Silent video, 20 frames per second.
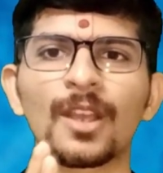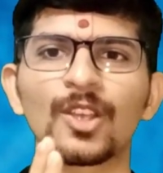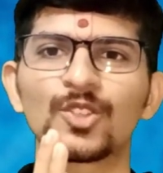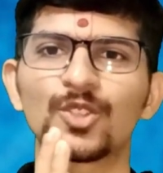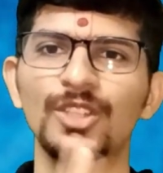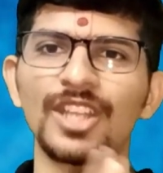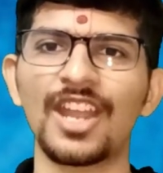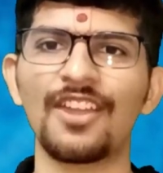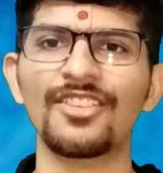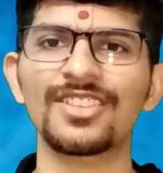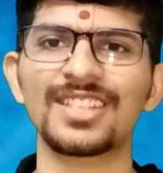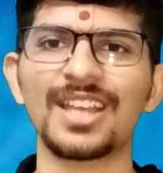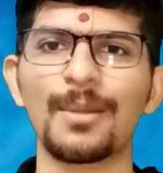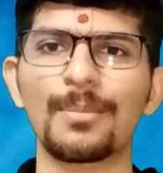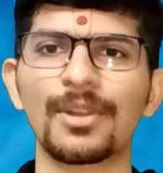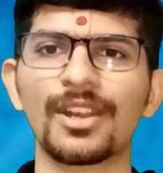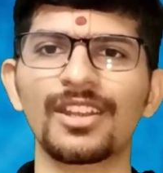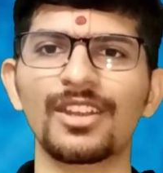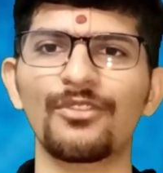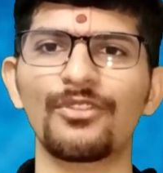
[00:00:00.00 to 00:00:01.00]
so they have a
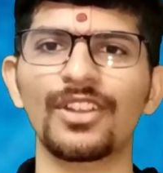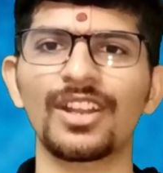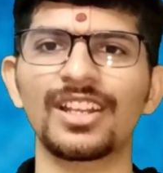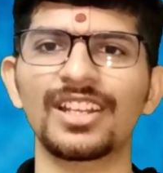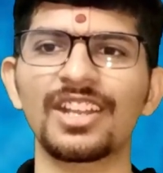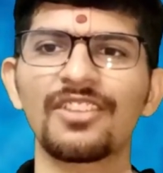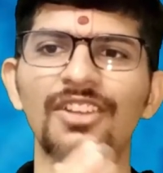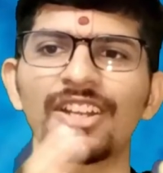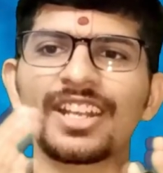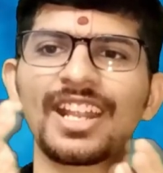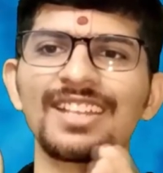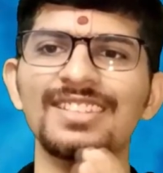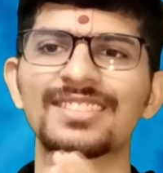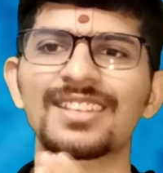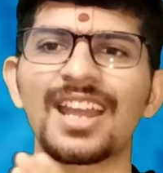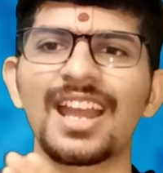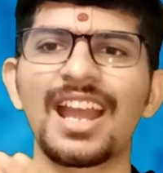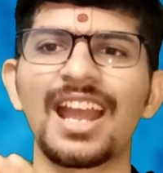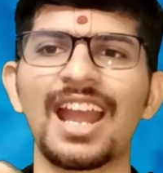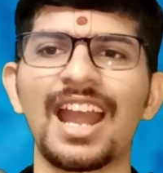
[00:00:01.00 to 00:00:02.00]
separate difficult level
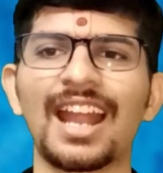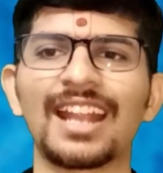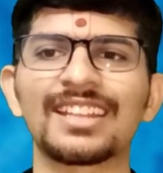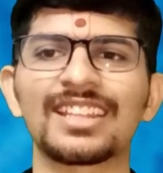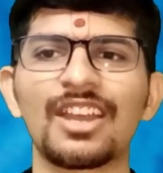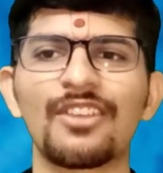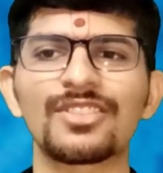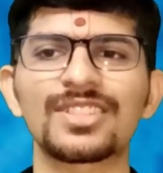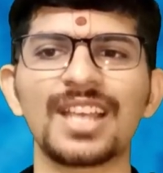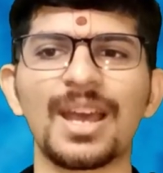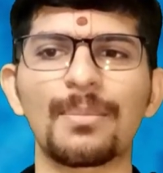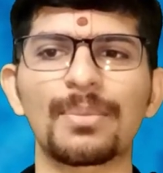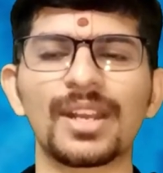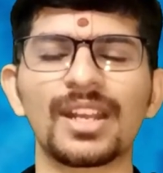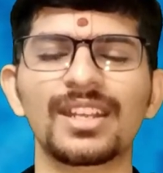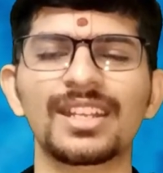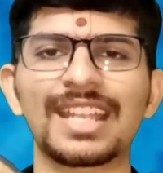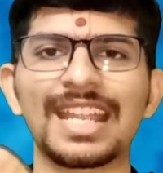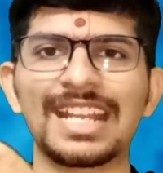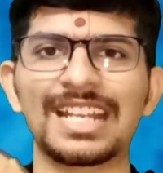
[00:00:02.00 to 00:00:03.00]
test and they have a
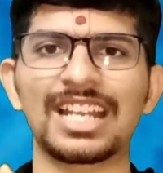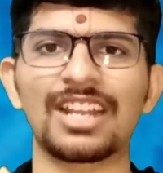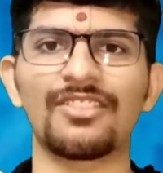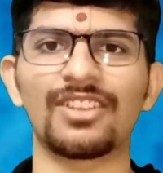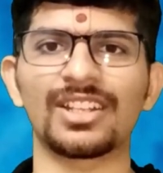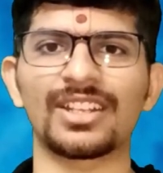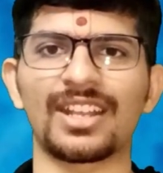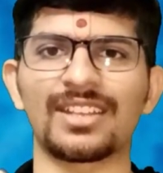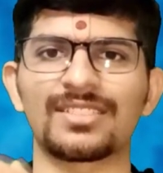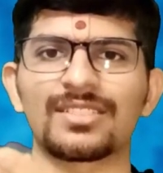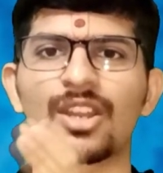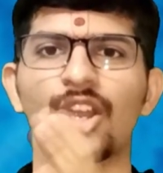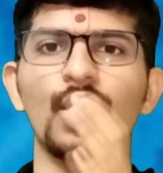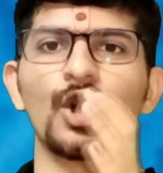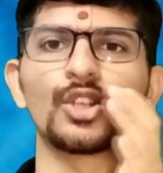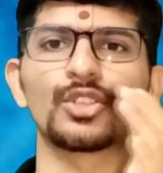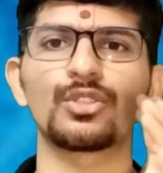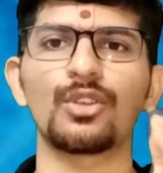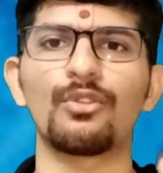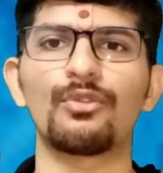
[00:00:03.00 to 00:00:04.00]
separate gate level test
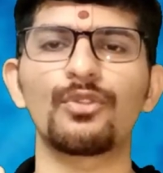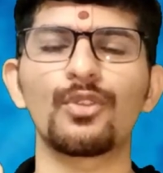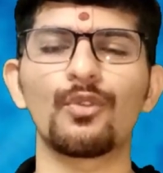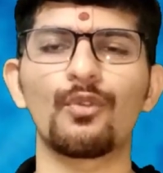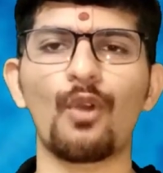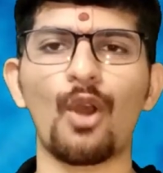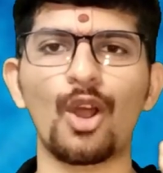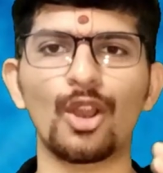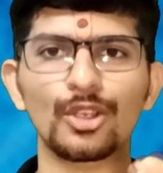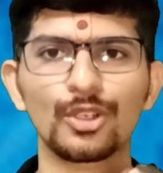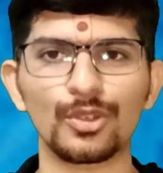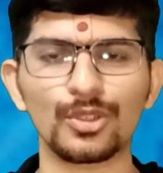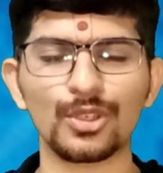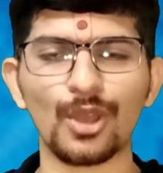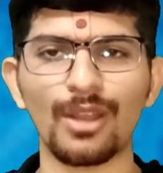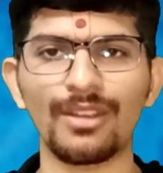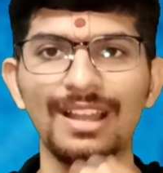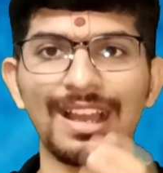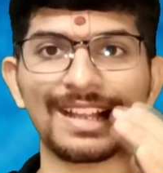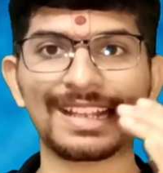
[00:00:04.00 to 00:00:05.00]
so if you want to
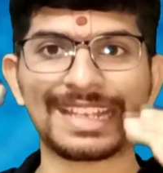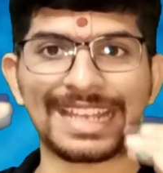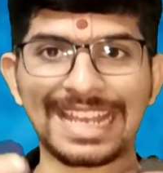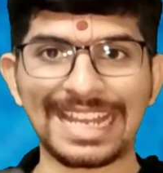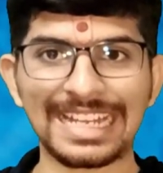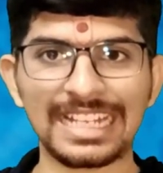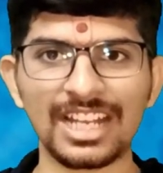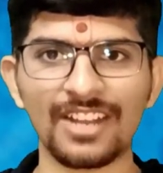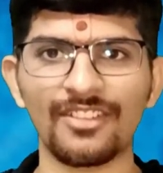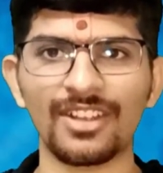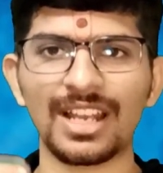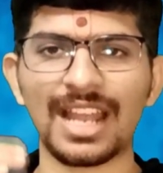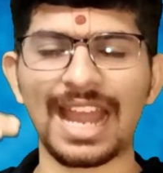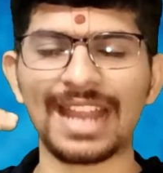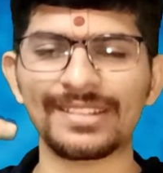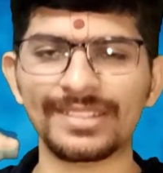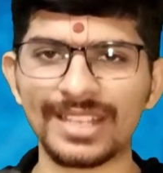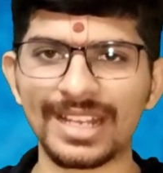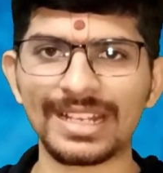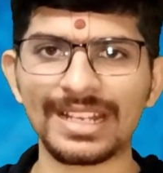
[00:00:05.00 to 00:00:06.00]
solve a gate level
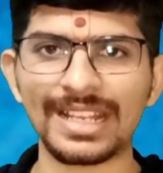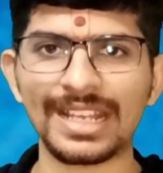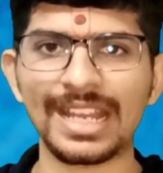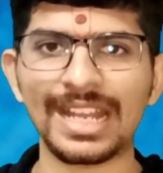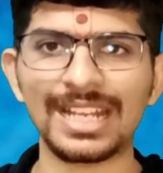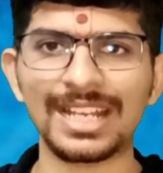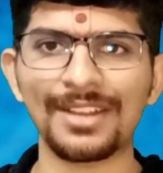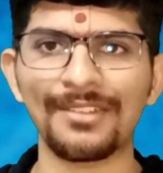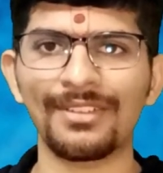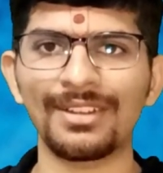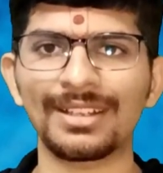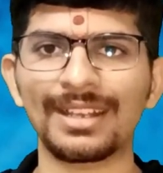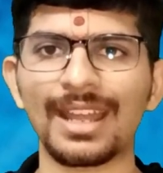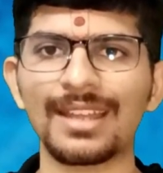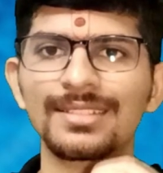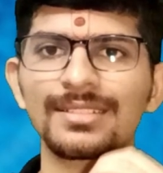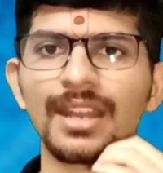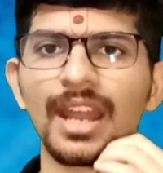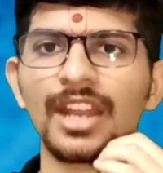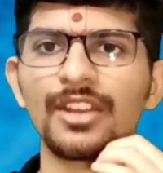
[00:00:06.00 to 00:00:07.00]
exactly gate level
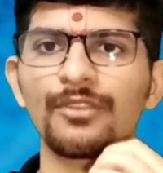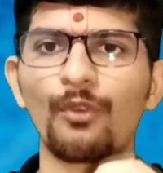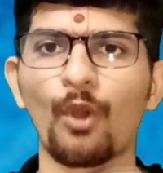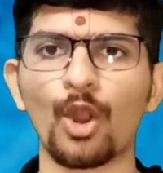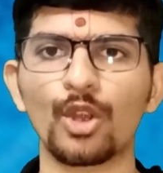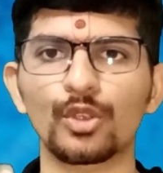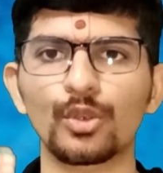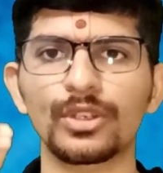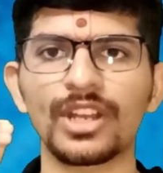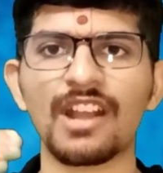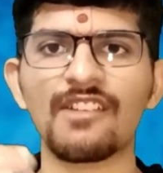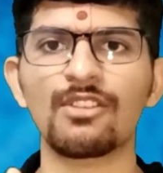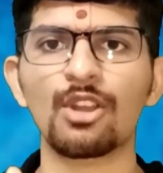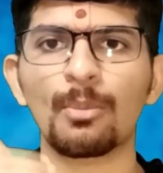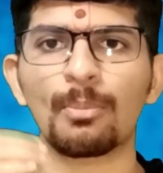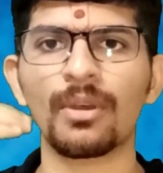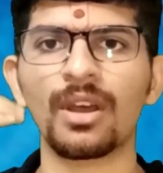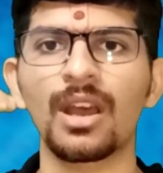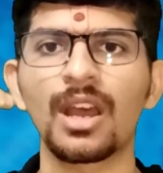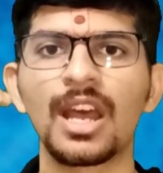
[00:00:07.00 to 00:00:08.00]
test and want to
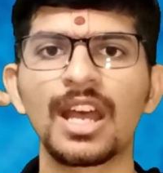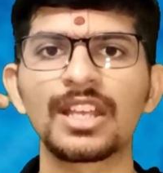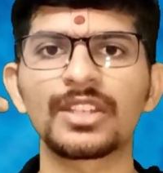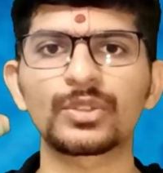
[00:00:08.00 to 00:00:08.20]
develop a